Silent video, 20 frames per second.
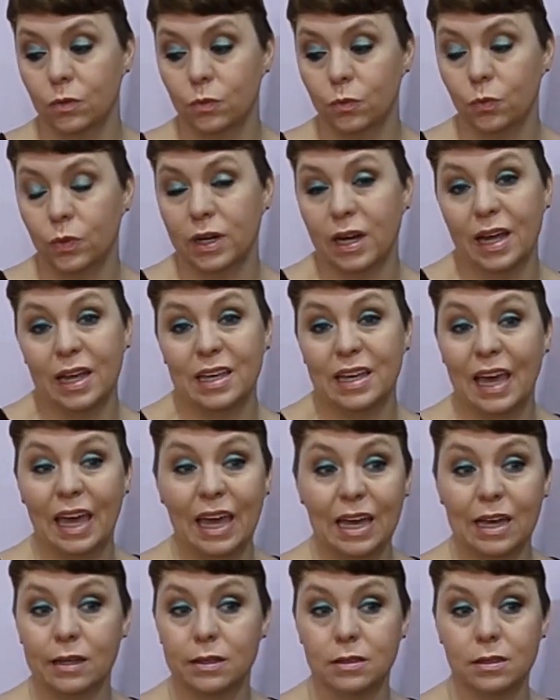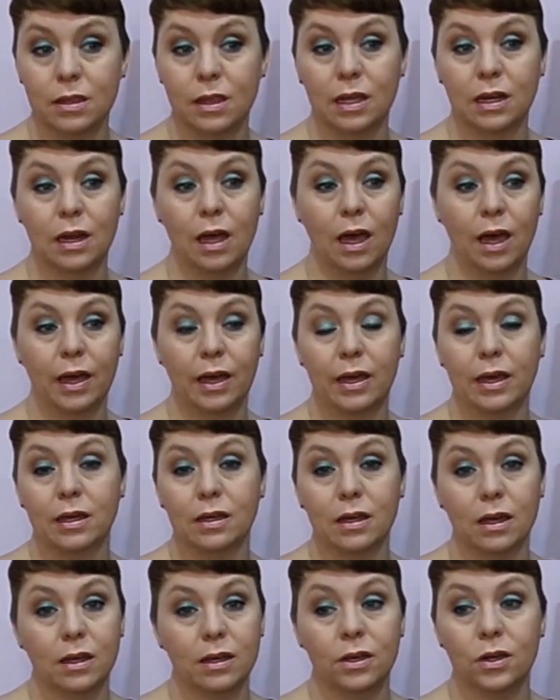when I can't, then I
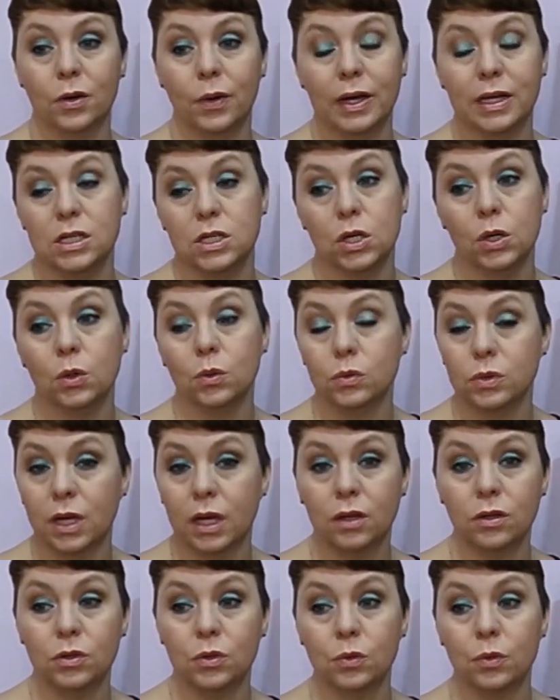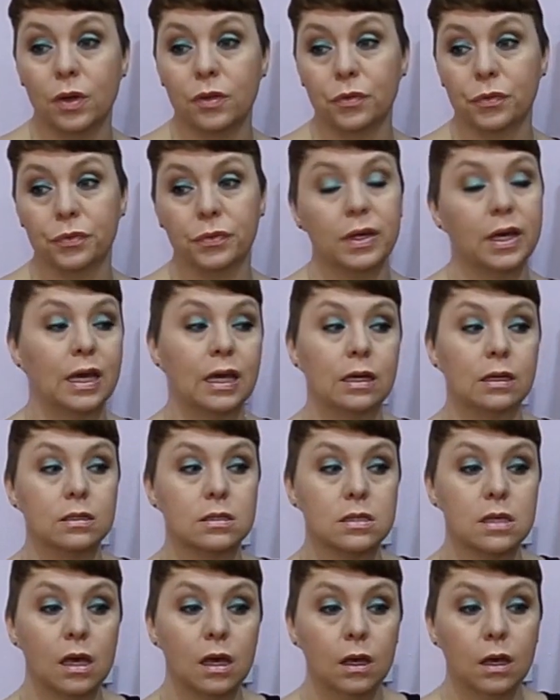do other
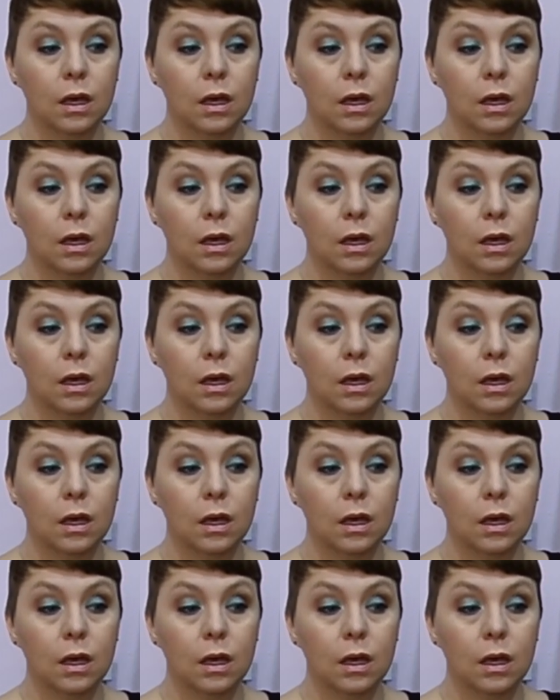things,